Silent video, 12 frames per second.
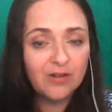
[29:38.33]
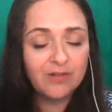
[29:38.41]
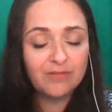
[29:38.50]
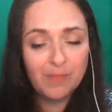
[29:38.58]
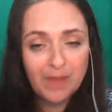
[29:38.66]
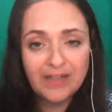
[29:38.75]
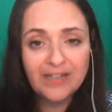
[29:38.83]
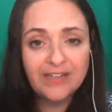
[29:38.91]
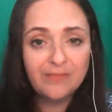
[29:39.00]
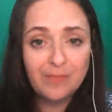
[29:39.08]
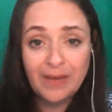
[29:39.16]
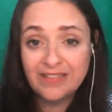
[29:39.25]
on a
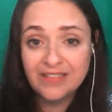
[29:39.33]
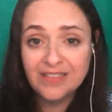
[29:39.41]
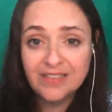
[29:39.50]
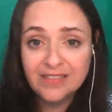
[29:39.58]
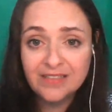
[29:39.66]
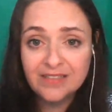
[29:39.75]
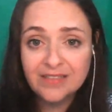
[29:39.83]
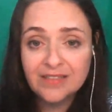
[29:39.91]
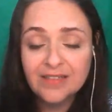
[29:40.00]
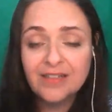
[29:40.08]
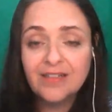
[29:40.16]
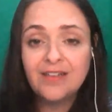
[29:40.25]
repetitive basis
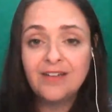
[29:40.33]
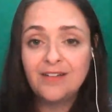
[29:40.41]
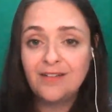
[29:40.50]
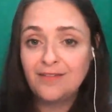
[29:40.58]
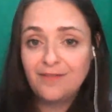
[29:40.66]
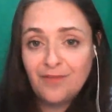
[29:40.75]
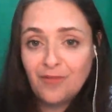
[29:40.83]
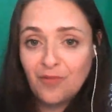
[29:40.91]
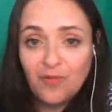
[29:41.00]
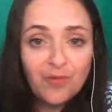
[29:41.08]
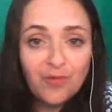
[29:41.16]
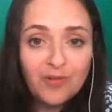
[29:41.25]

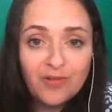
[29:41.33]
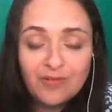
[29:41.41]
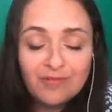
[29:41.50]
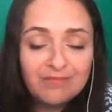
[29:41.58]
for